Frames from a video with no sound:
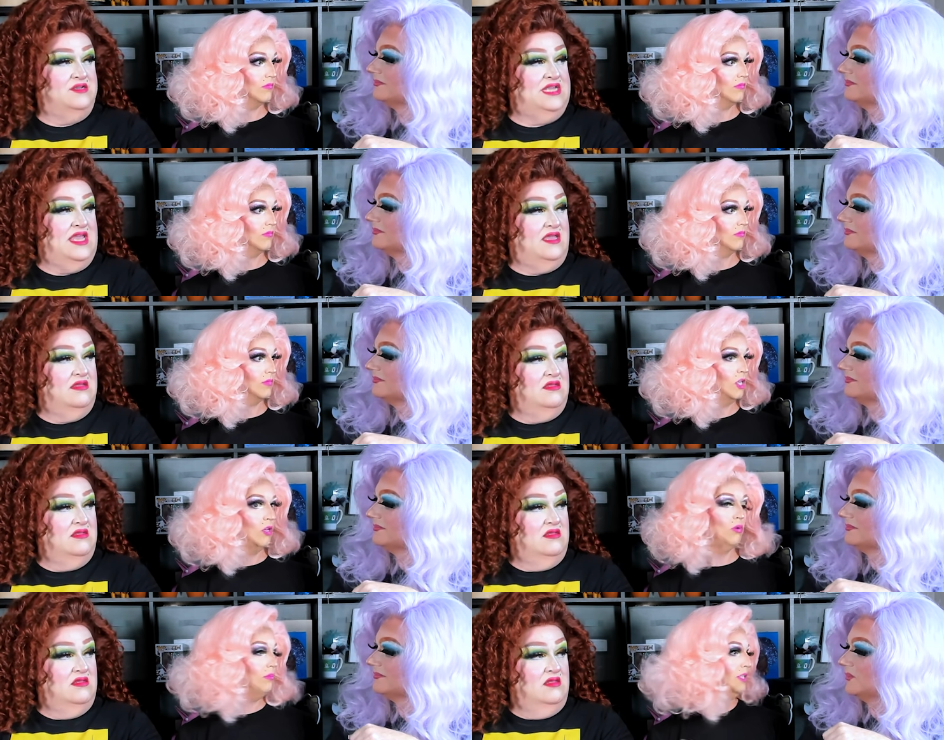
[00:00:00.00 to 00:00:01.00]
Speaker 1: Erte.
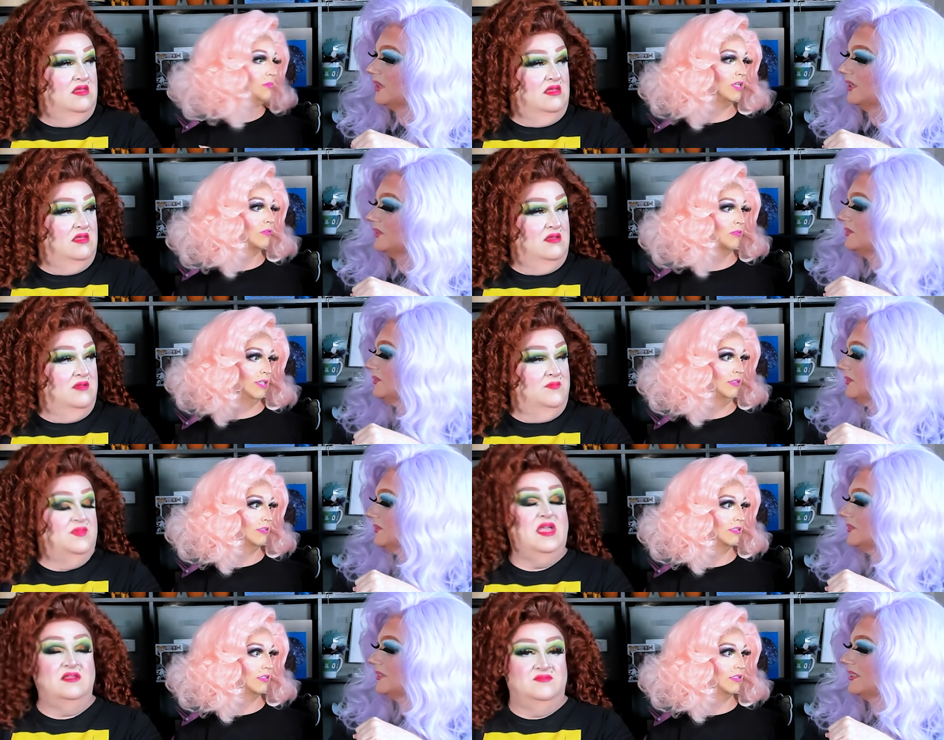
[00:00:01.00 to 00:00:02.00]
When has been around?
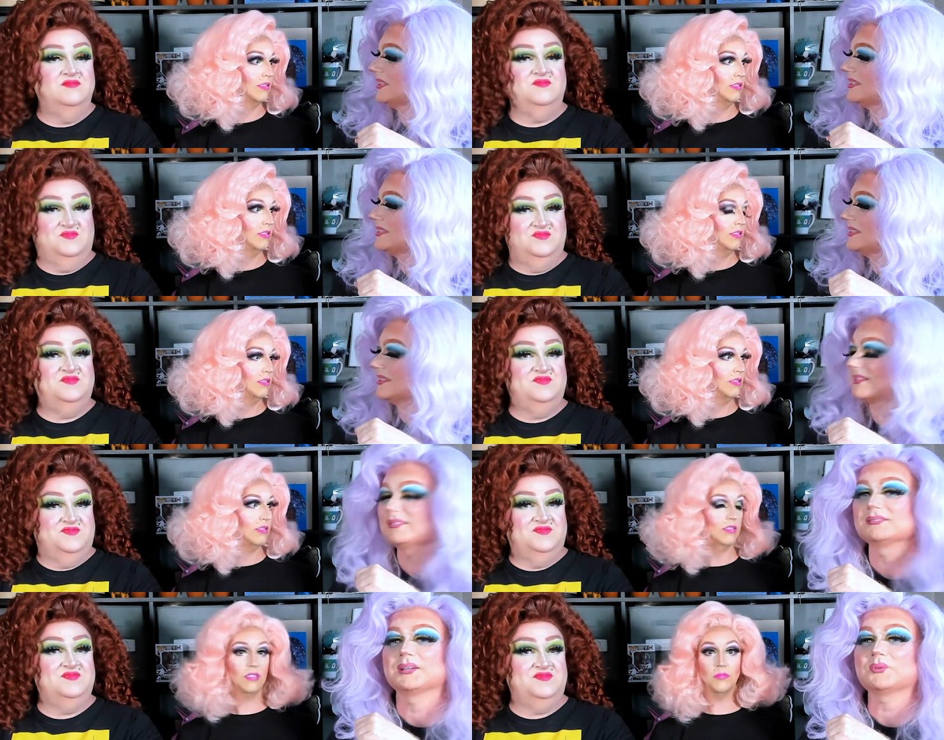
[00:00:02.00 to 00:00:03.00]

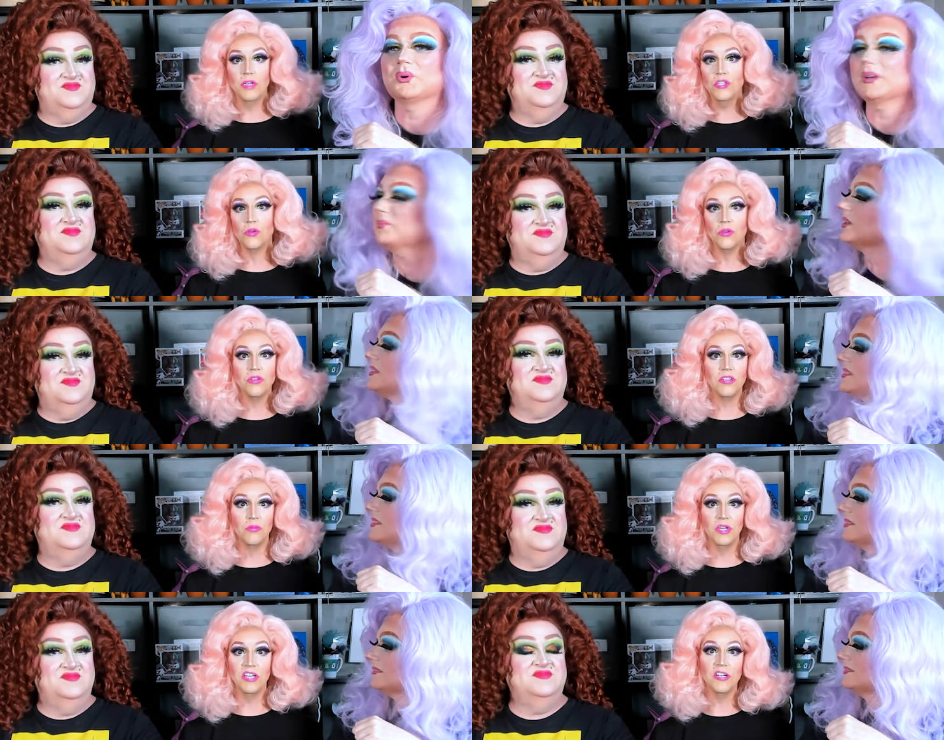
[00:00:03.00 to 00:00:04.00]
She's much older than
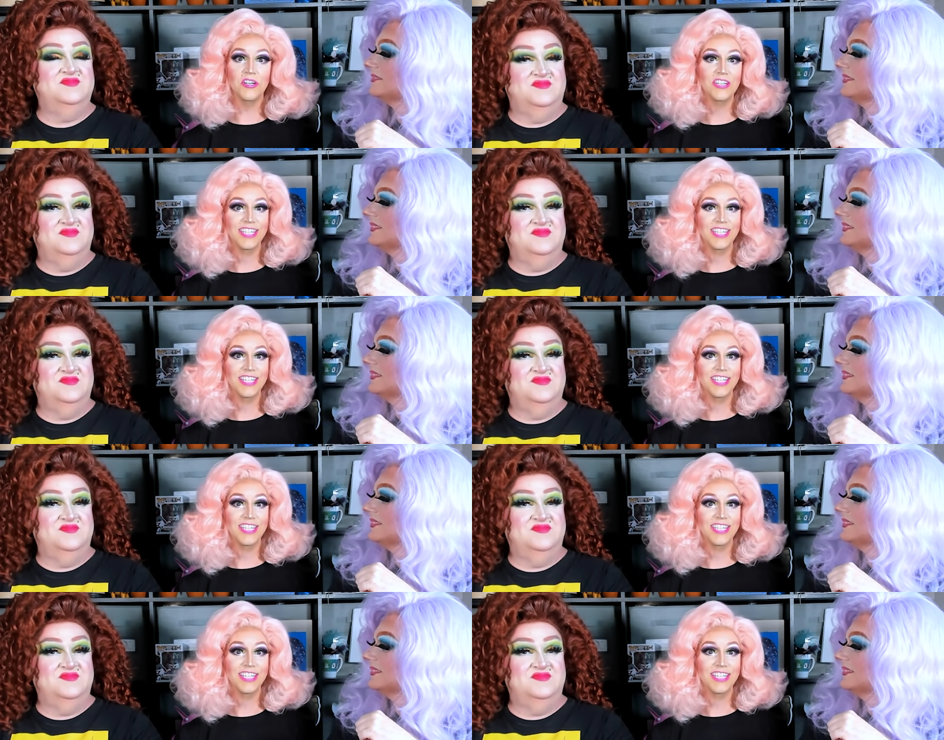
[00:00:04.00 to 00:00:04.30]
we are.